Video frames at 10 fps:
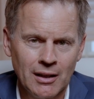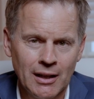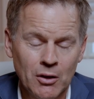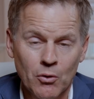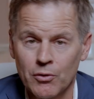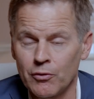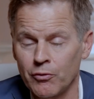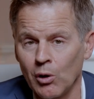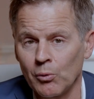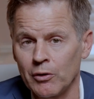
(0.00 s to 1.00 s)
and over the
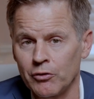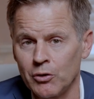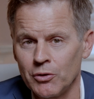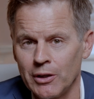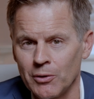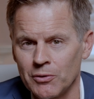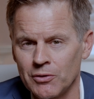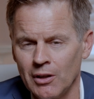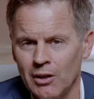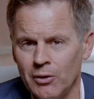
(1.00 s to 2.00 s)
following few years,
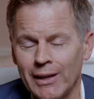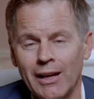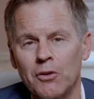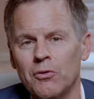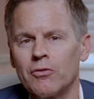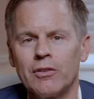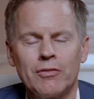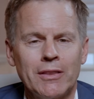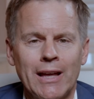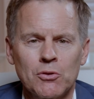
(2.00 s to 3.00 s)
you had
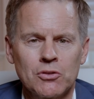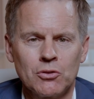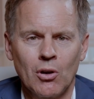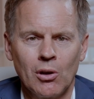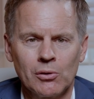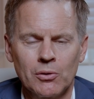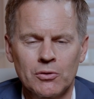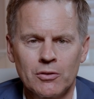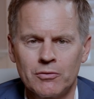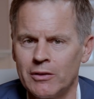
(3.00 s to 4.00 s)

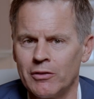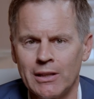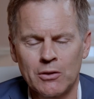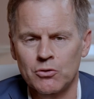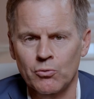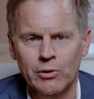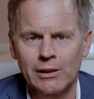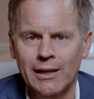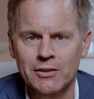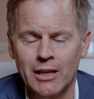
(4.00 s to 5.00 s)
$150,000 of dividends or
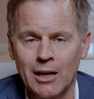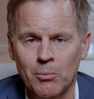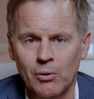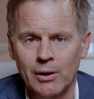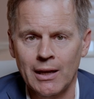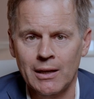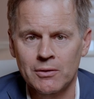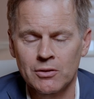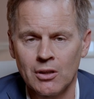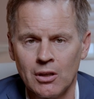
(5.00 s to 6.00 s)
realized capital
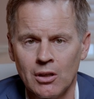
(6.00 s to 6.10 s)
gains.